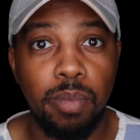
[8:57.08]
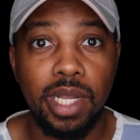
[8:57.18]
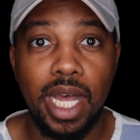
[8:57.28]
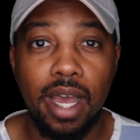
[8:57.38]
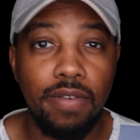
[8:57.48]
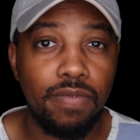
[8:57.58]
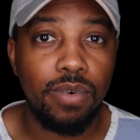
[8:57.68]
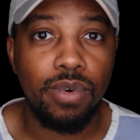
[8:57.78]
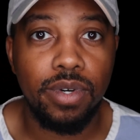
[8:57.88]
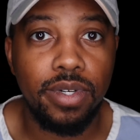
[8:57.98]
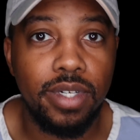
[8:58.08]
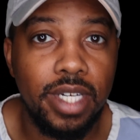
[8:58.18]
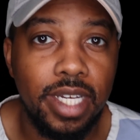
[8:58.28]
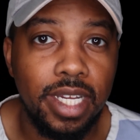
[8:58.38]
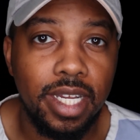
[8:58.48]
apply for
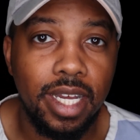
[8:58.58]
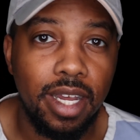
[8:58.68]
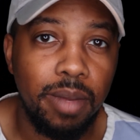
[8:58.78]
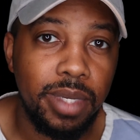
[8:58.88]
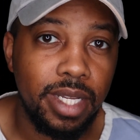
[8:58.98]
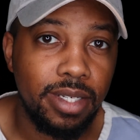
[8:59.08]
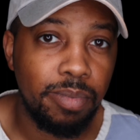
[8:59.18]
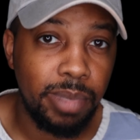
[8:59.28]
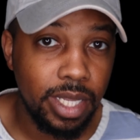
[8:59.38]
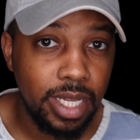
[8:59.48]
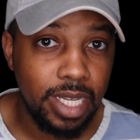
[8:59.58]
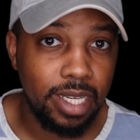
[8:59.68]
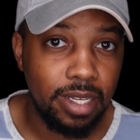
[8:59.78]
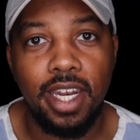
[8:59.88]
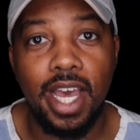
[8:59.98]

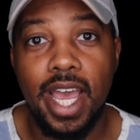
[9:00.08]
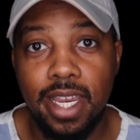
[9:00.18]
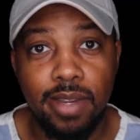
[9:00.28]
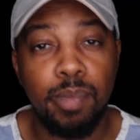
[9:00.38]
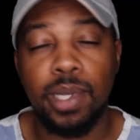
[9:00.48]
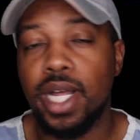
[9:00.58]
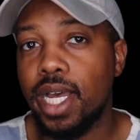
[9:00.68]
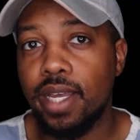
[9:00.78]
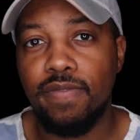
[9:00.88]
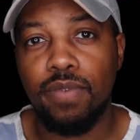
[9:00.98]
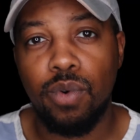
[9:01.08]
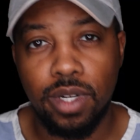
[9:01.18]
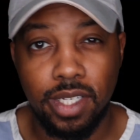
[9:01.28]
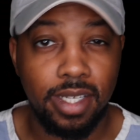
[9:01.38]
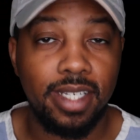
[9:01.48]
disability, and I had to apply
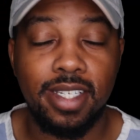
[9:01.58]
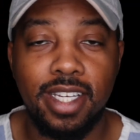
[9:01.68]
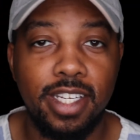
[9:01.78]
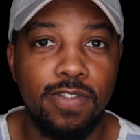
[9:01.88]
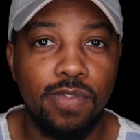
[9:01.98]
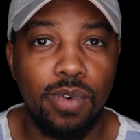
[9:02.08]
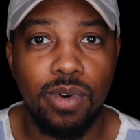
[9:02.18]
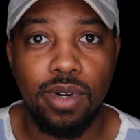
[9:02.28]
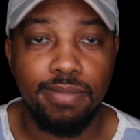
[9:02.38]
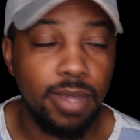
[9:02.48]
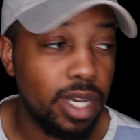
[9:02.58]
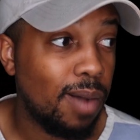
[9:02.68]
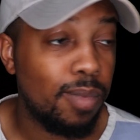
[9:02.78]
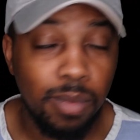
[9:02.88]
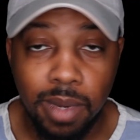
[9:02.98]
for assistance for a
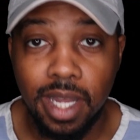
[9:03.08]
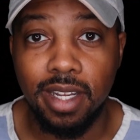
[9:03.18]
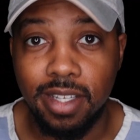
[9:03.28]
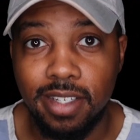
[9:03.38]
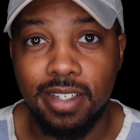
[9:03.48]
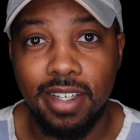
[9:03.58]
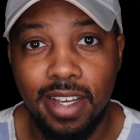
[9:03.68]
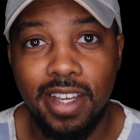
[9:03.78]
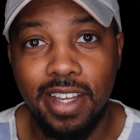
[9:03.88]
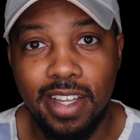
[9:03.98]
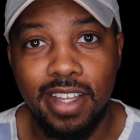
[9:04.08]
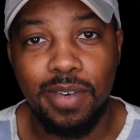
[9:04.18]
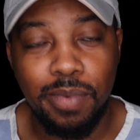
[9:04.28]
couple months. It